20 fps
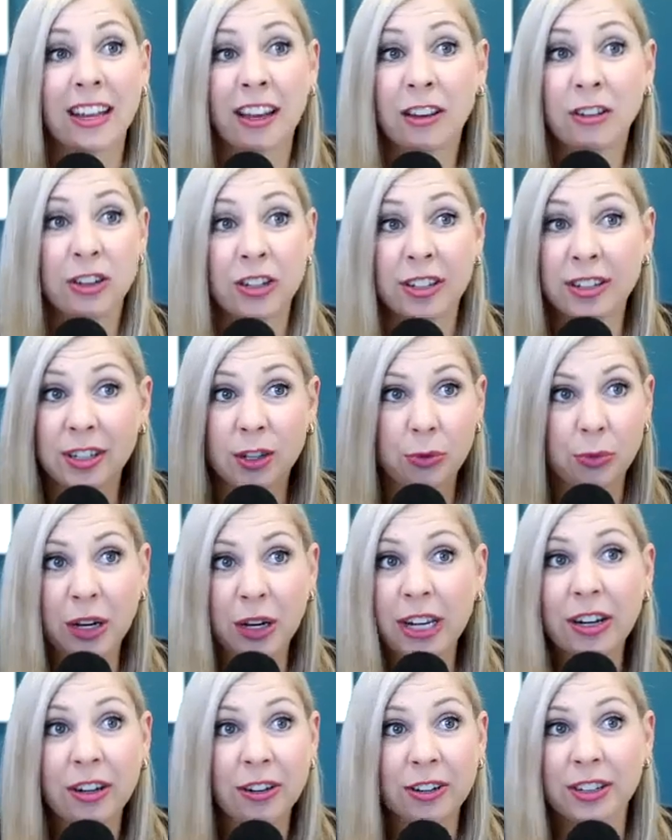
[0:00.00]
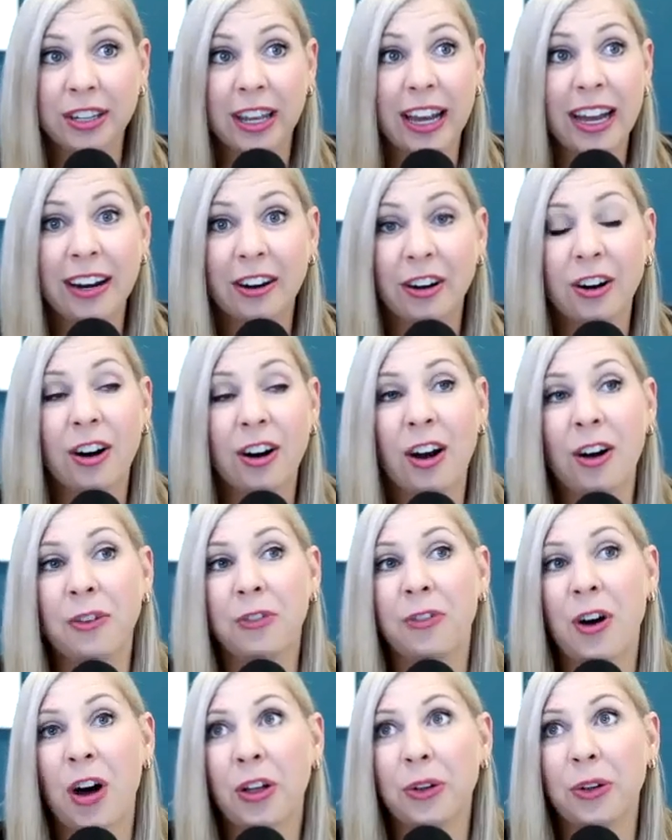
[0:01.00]
just 3 years later of
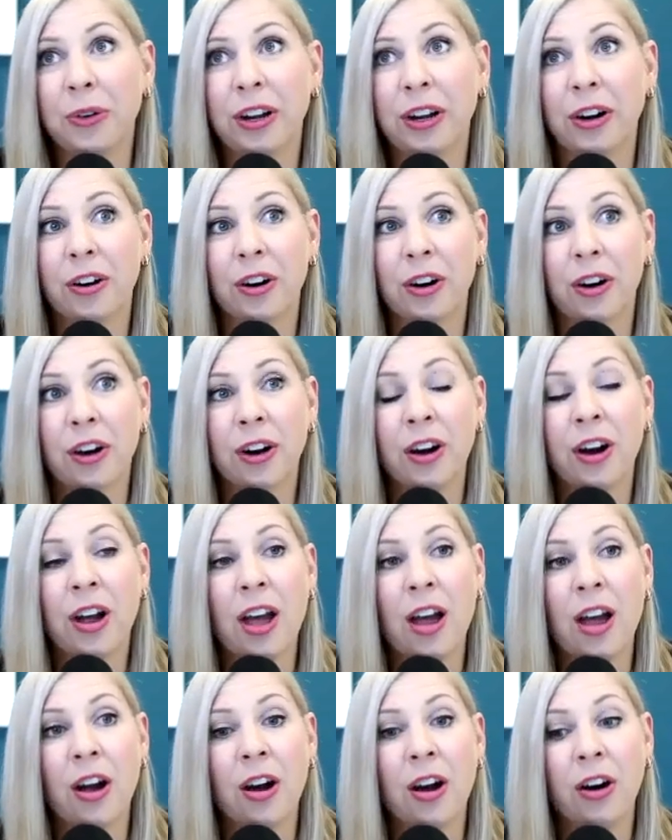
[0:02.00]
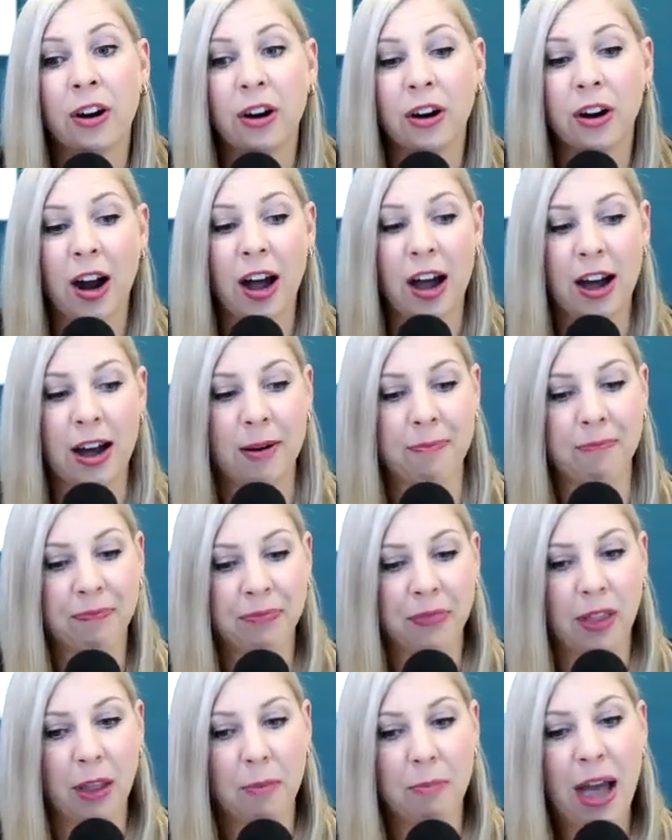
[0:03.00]
following her
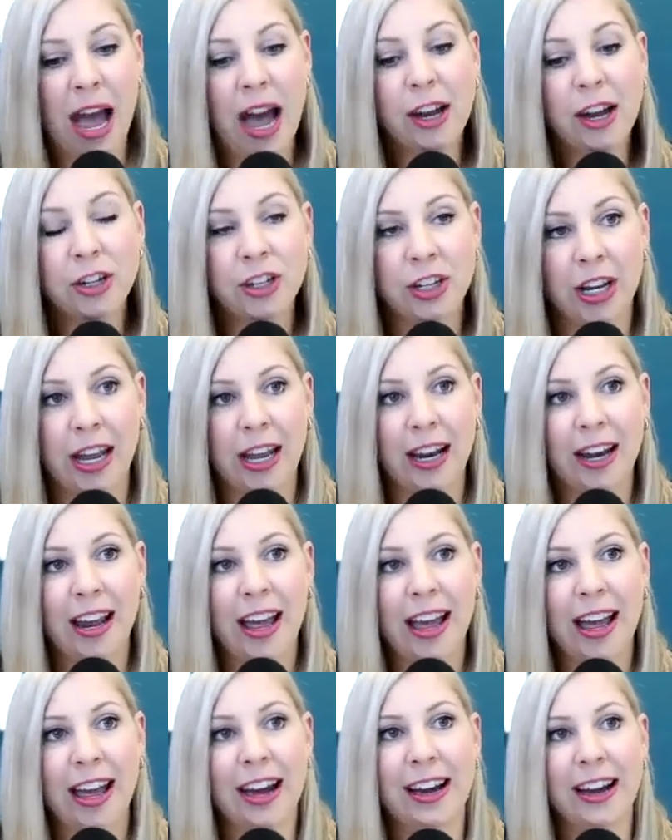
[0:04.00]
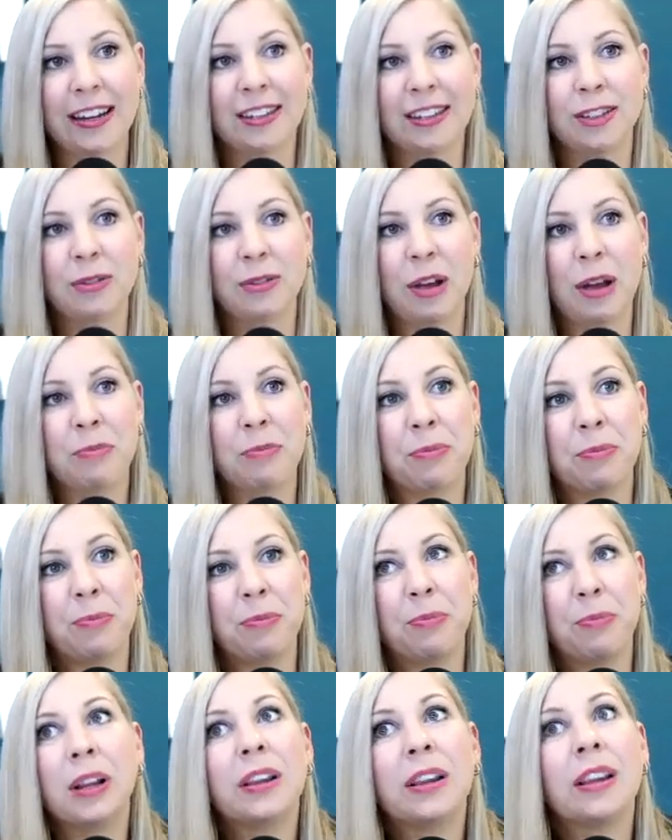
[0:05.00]
passion and
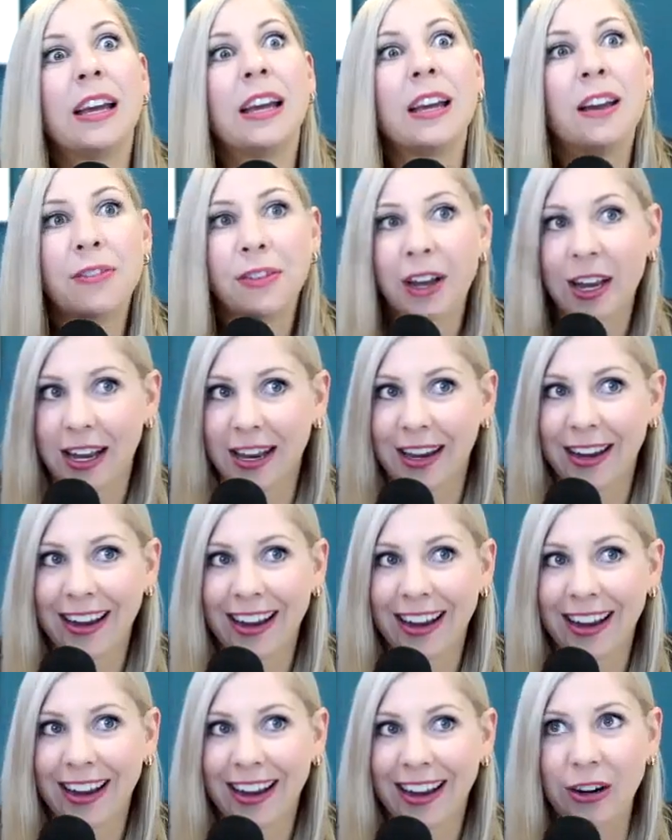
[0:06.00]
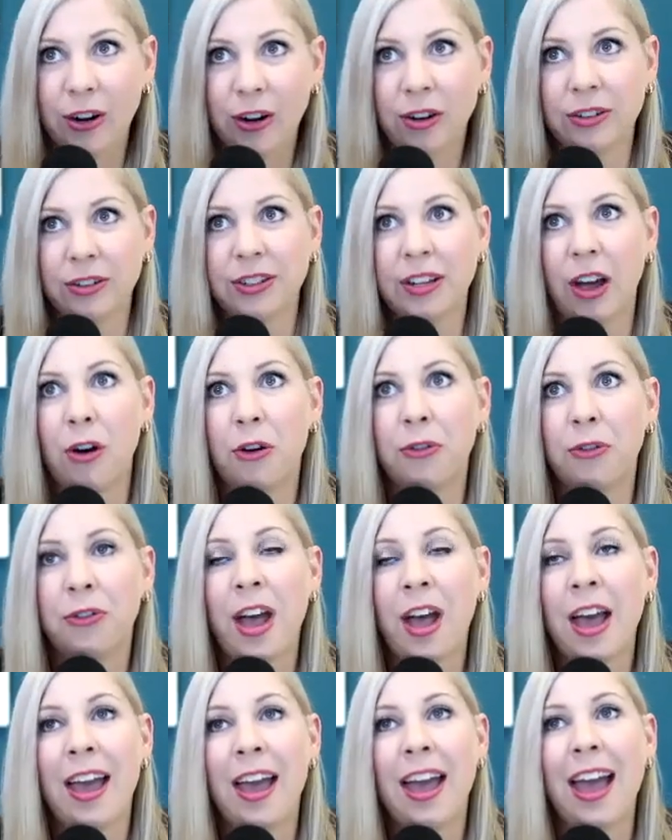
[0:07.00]
believing in herself.
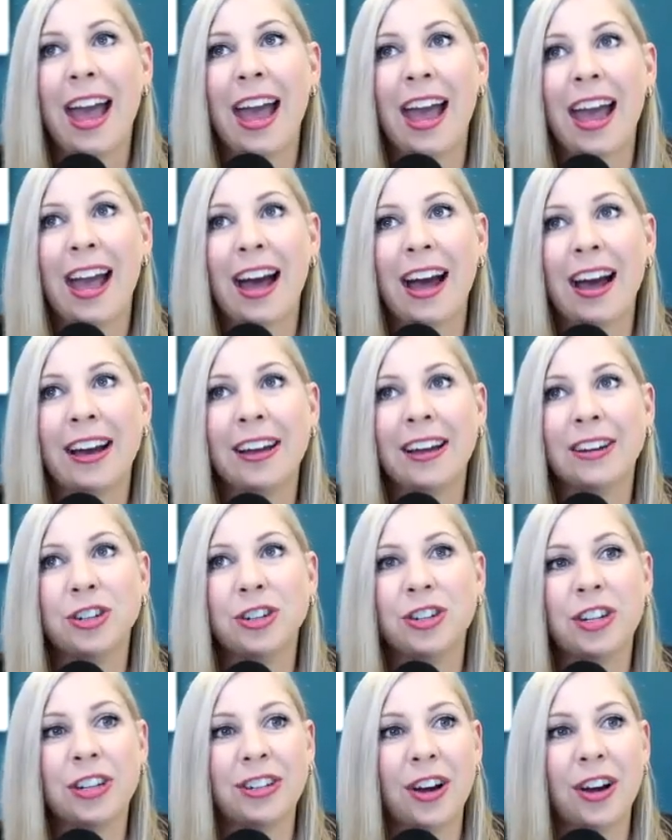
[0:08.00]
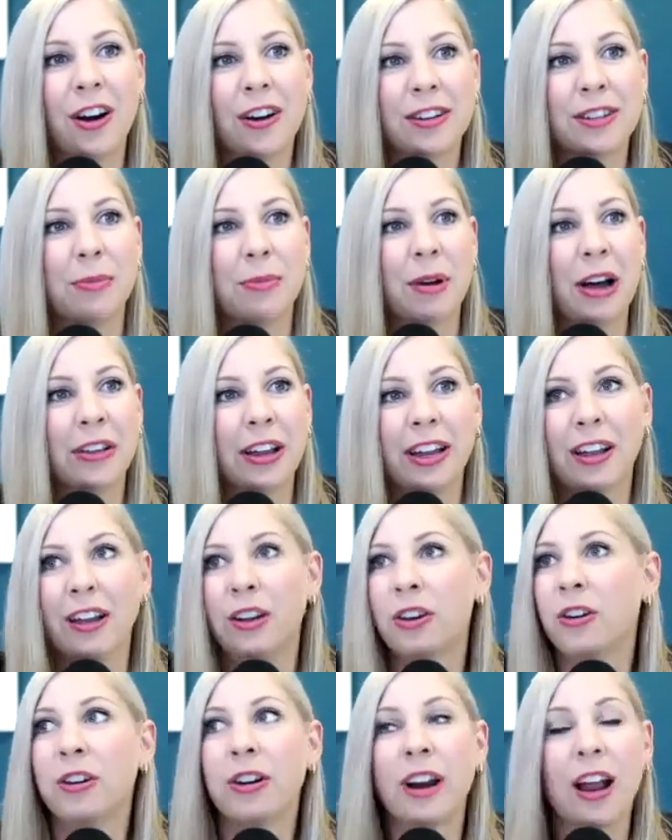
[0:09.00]
And she talks about, like,
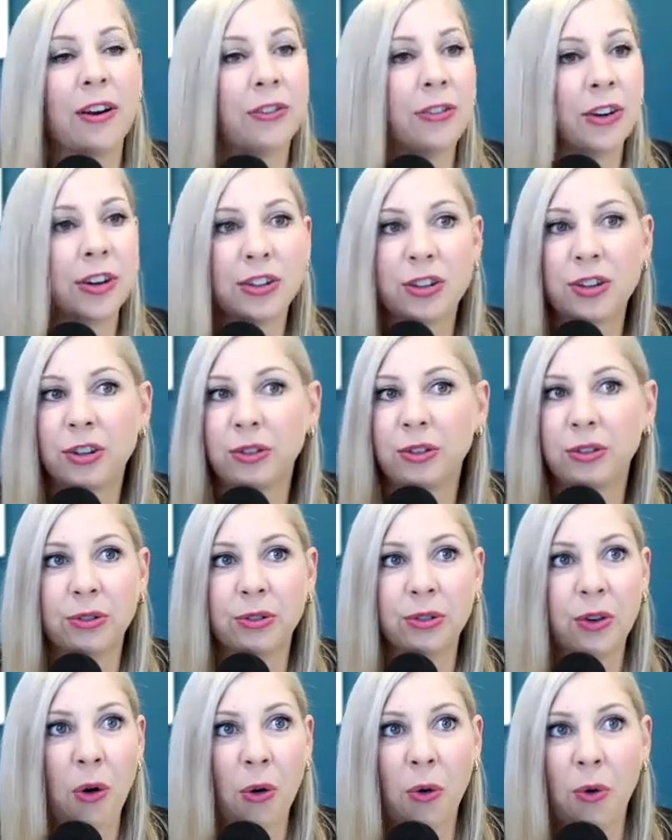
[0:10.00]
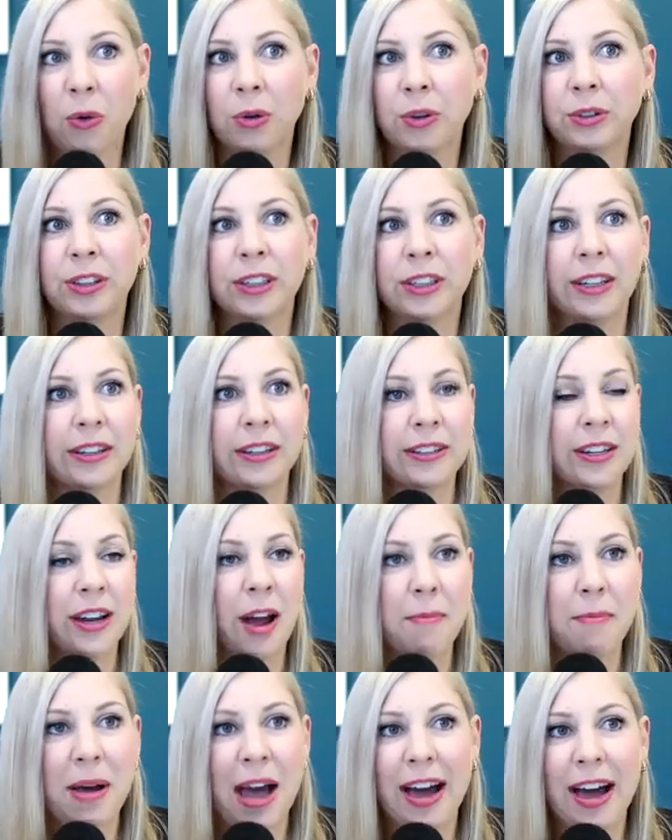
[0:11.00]
you're never too old. It does
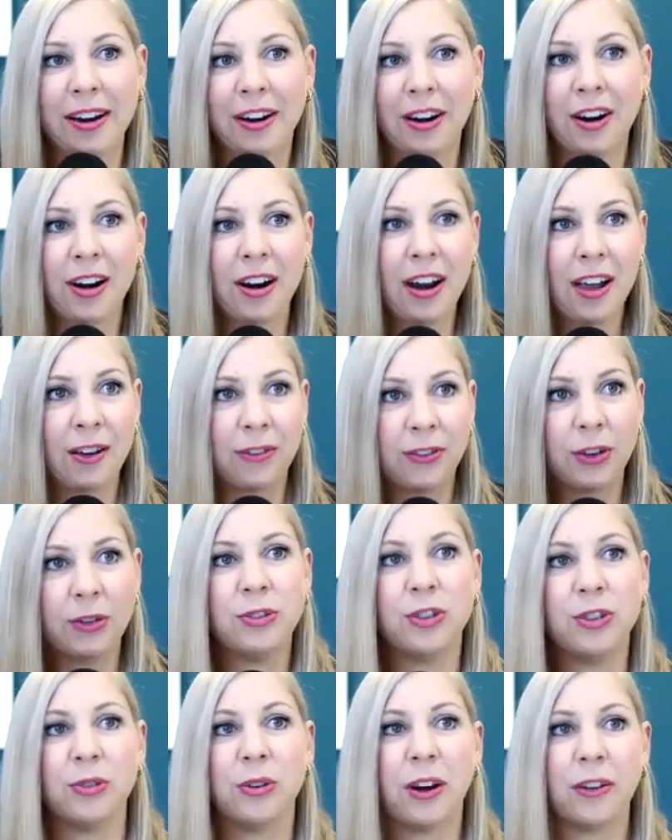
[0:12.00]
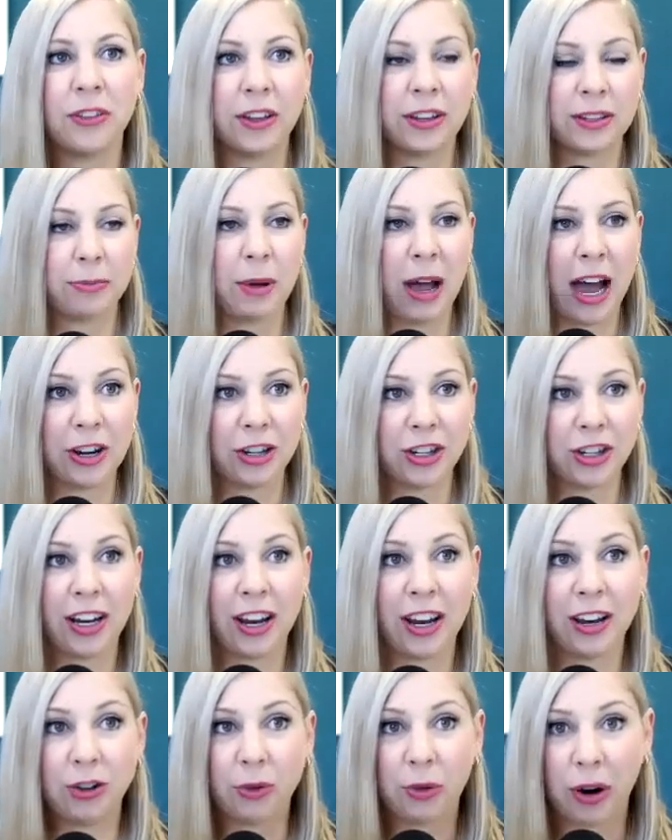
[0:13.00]
not matter if you do have this passion
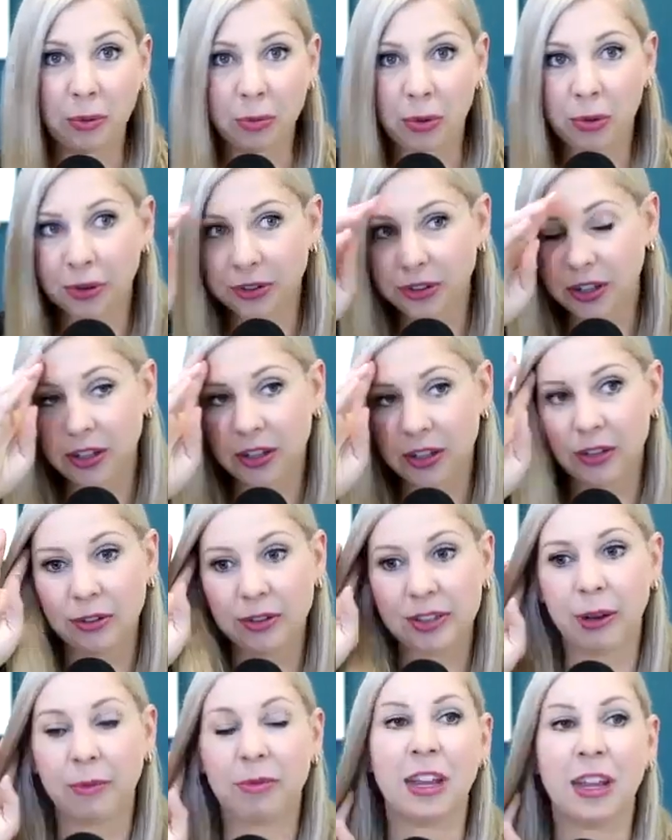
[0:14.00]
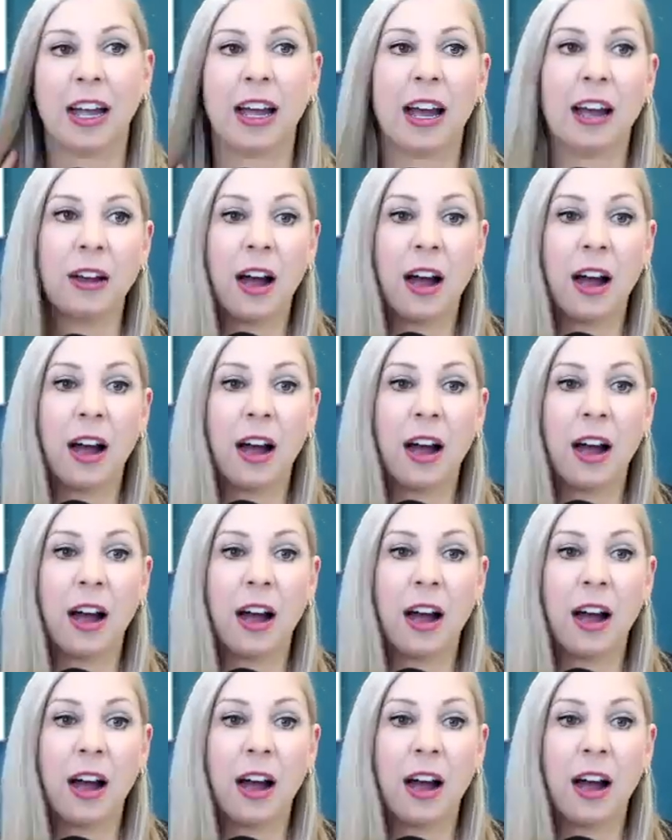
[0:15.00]
and you are pulled to do something.